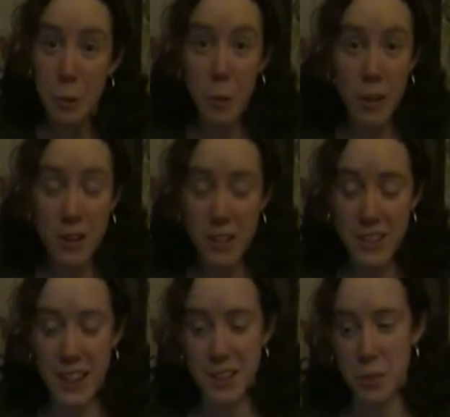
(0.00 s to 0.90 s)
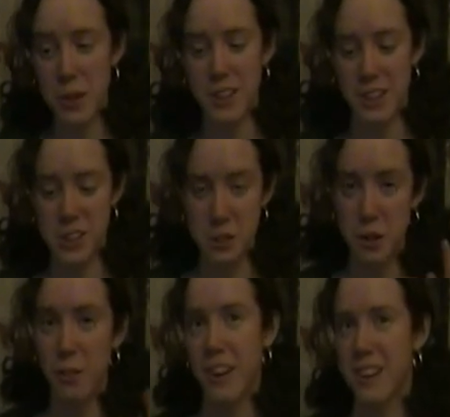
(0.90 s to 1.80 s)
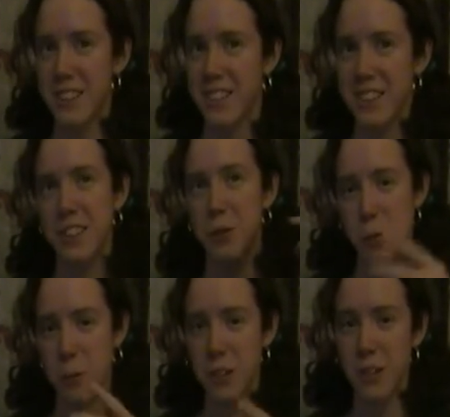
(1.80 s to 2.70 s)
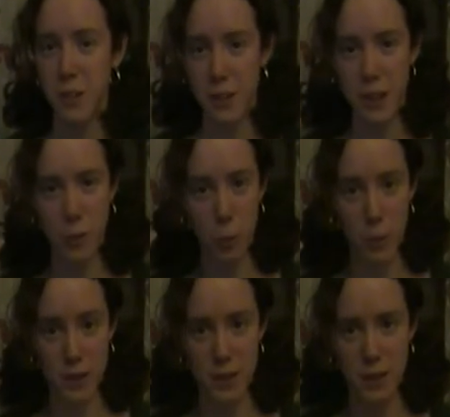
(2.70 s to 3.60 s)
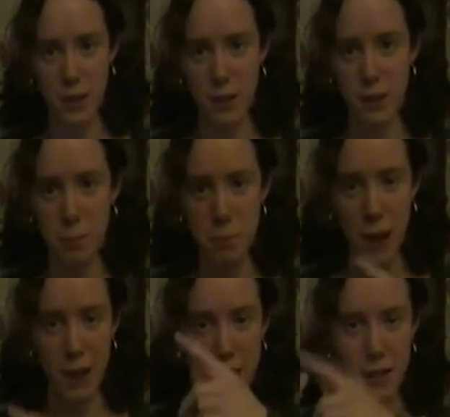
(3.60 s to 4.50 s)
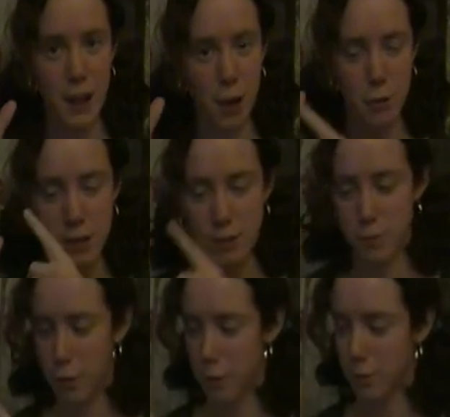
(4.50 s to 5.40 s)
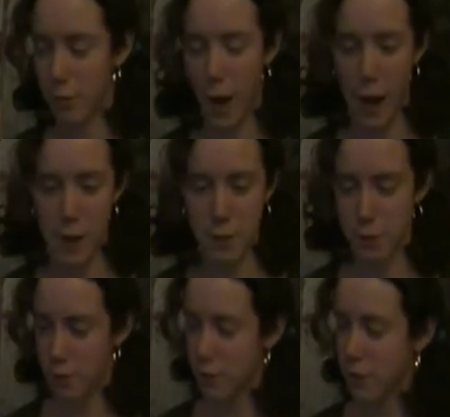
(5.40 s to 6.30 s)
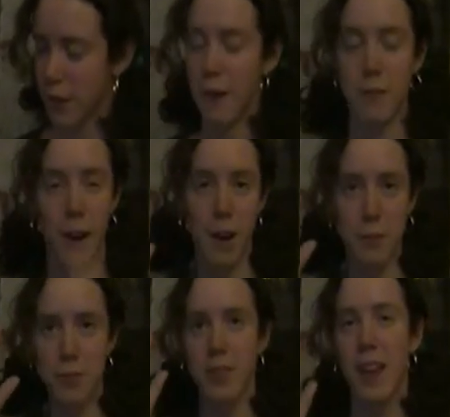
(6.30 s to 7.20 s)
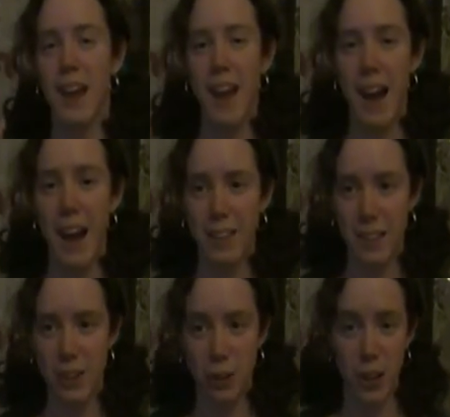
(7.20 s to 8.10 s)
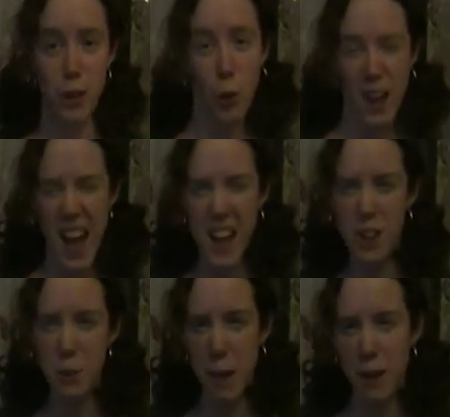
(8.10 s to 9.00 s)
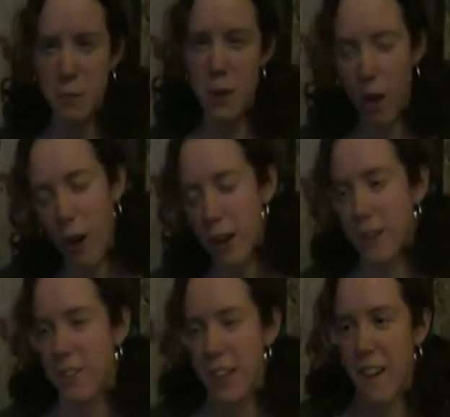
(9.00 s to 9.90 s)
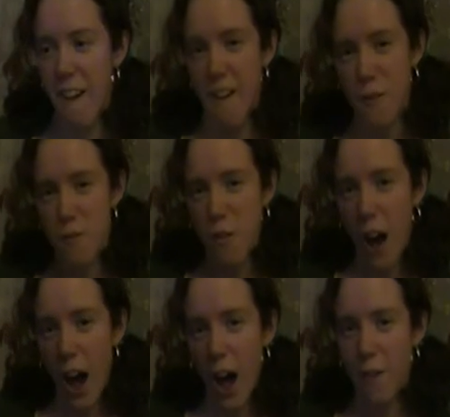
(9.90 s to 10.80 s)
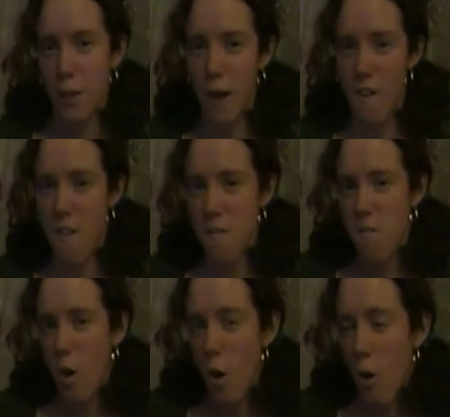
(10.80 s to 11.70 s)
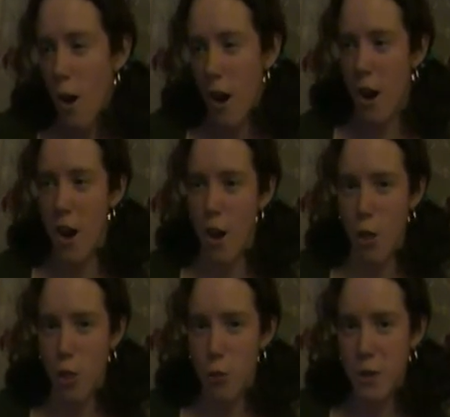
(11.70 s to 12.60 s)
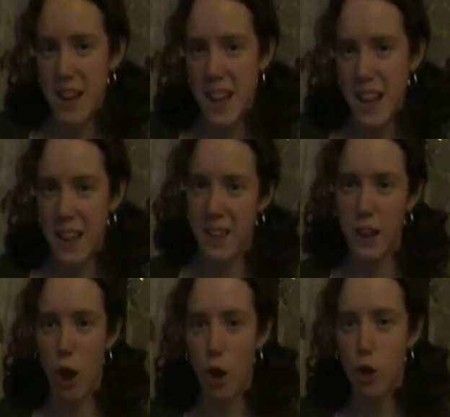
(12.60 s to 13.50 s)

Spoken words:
Hello world. I just wanted to let you know that I just did the cool, you know, like when it's like backing down from 5. Yeah, 5. And then you're like, okay, you're about to be on. And it's like 5, 4, 3. And then,